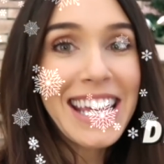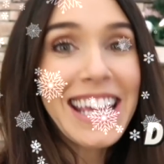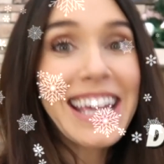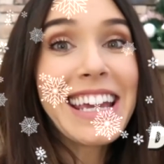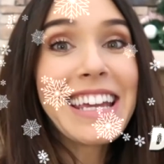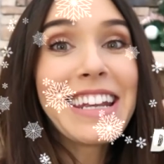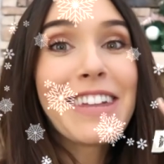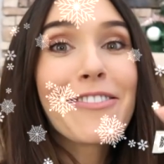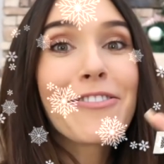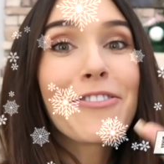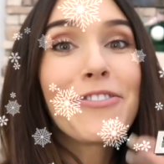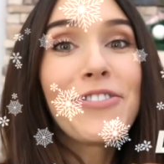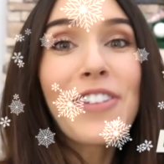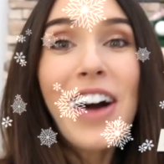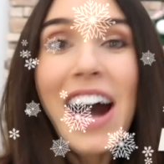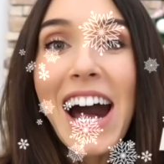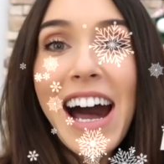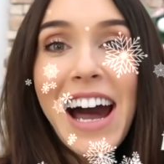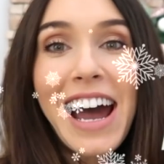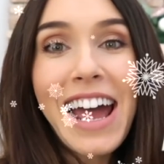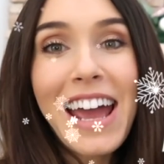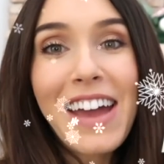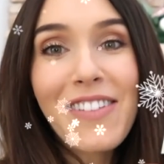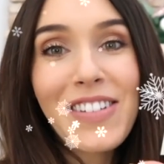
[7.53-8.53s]
in
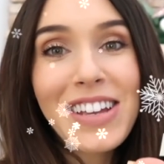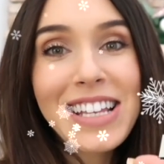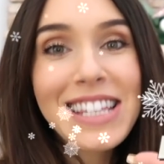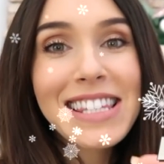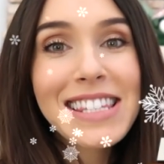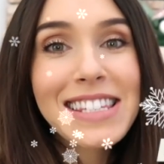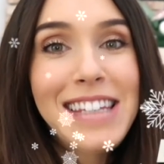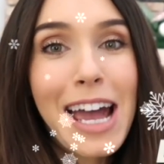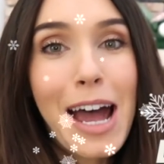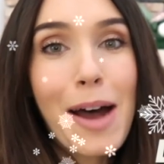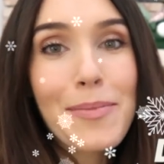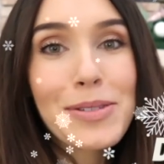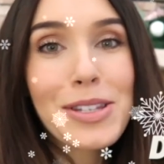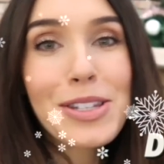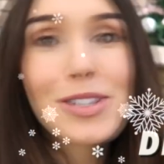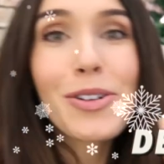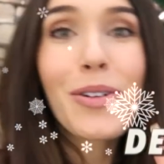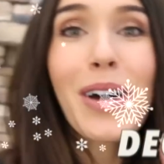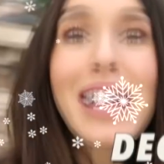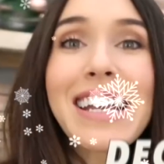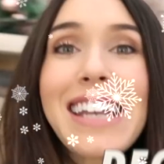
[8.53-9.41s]
five steps. So